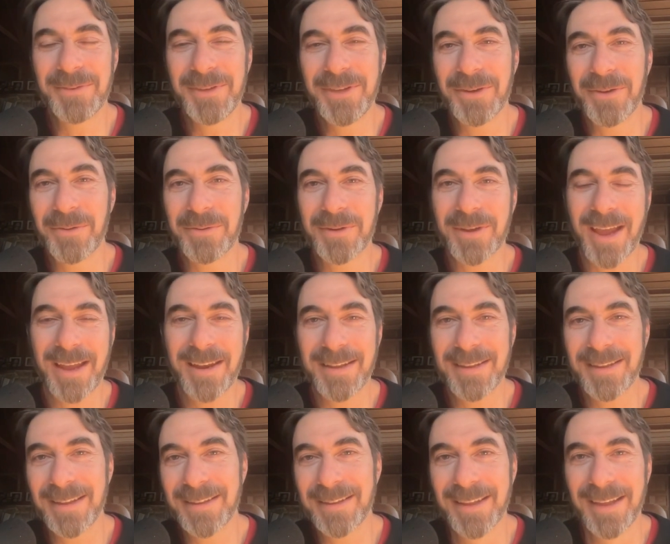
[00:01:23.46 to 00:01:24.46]
know, we're kind
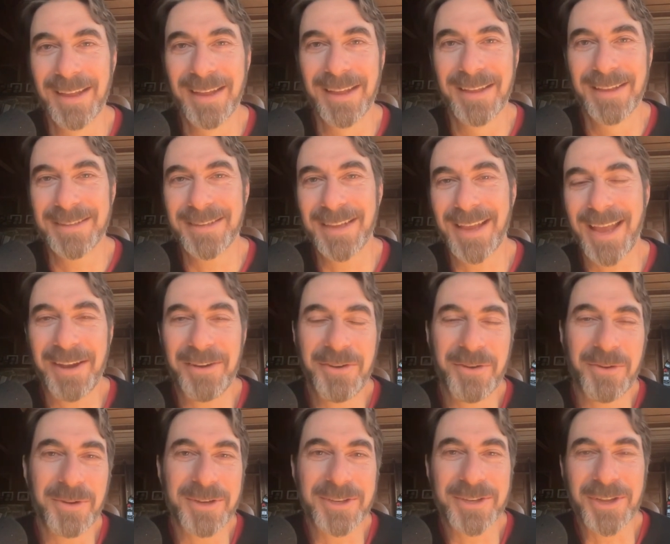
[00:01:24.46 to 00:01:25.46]
of, she's like, I don't
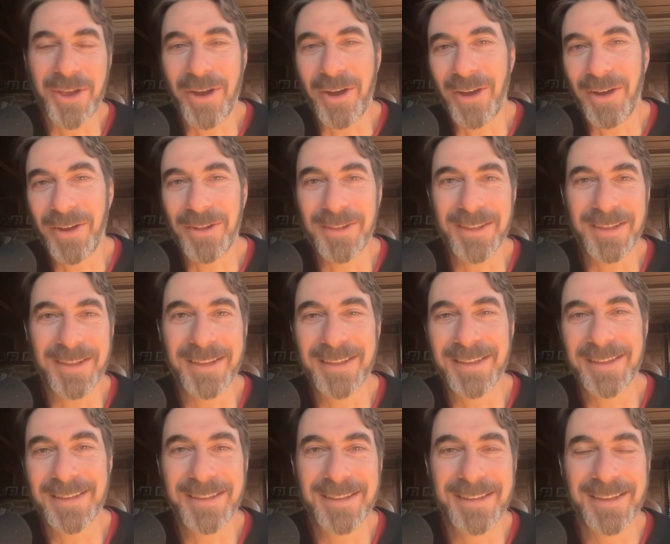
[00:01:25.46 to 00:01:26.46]
know what to call it.
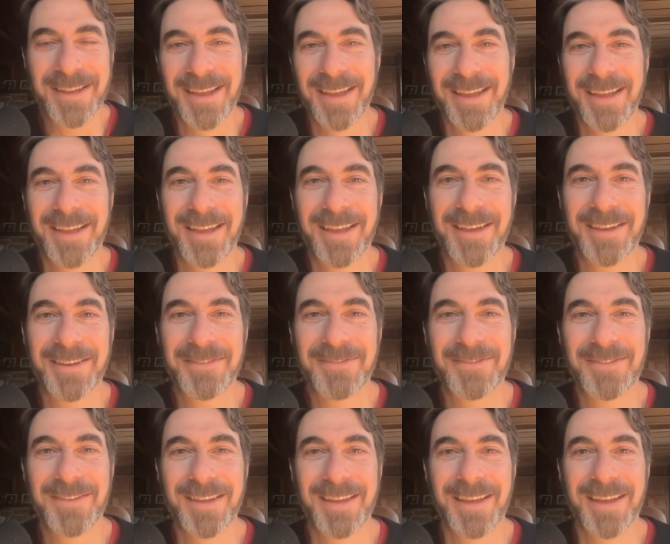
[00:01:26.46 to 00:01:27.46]
And I
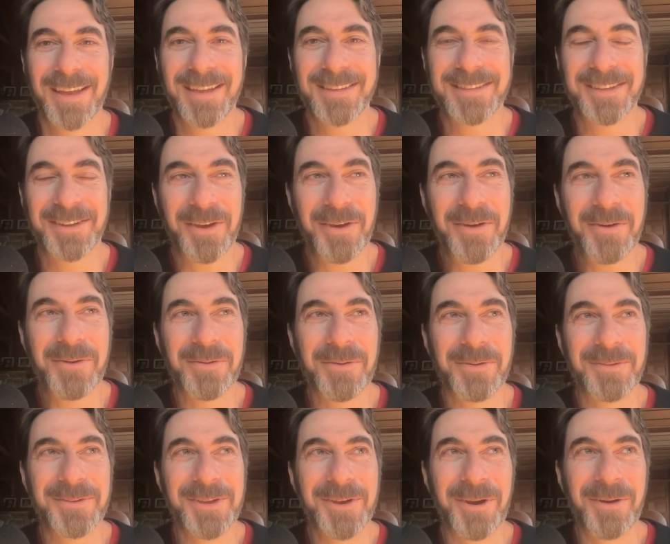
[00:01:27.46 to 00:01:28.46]
said,
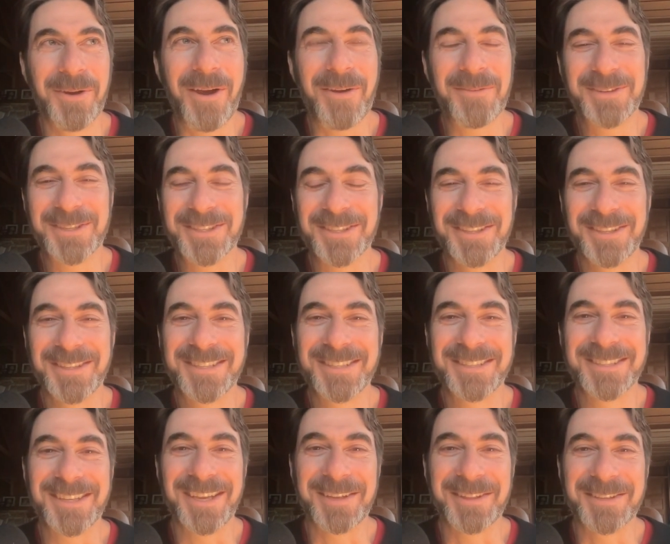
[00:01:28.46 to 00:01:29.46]
oh, you know, obviously this was